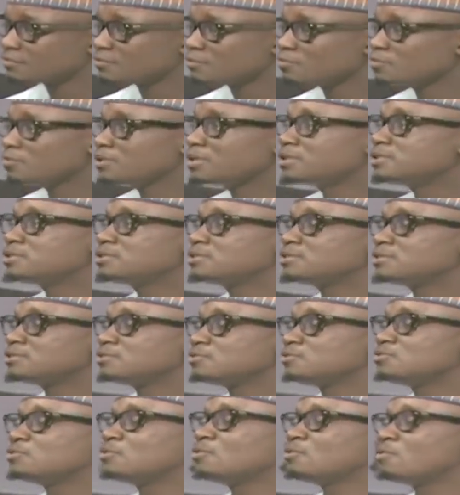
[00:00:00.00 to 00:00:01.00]
What is
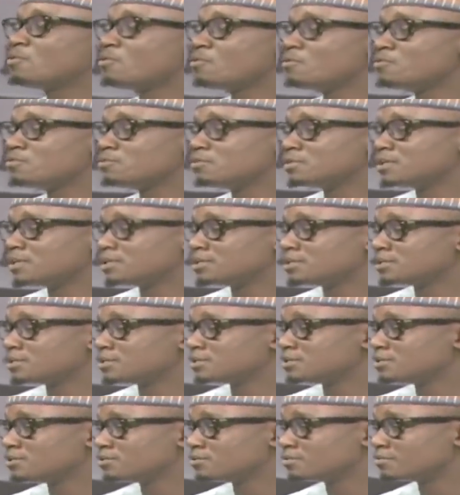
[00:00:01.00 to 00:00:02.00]
your own,
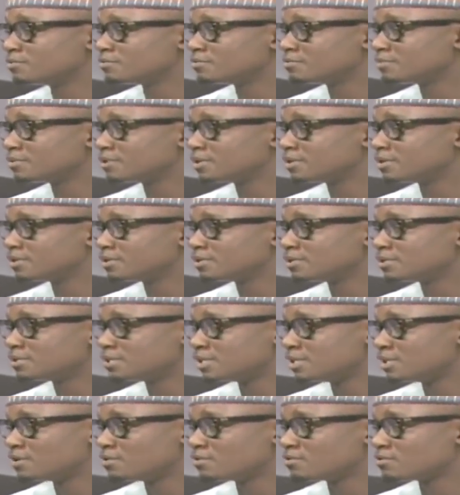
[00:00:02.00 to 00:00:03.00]

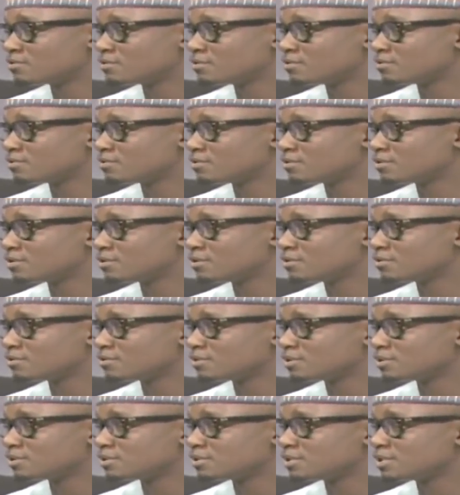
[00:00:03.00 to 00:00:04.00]
take on
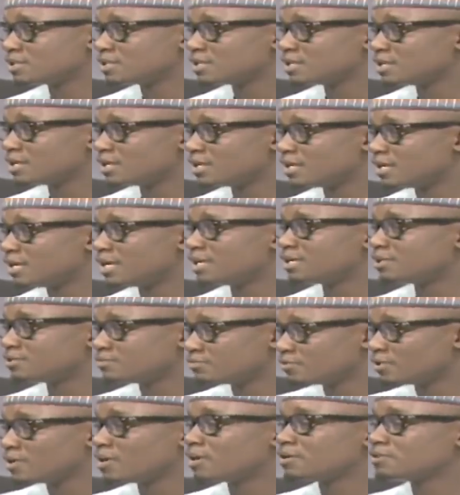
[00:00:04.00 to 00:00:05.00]
this
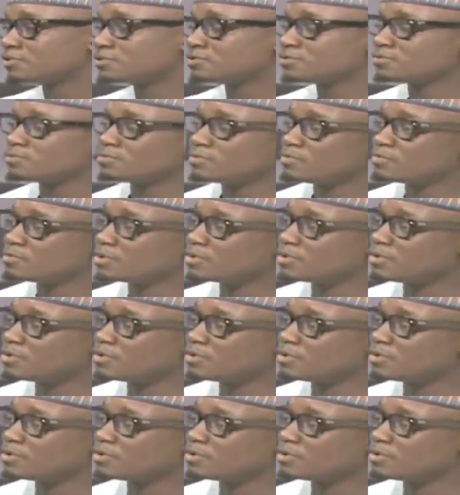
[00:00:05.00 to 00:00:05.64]
as regards to what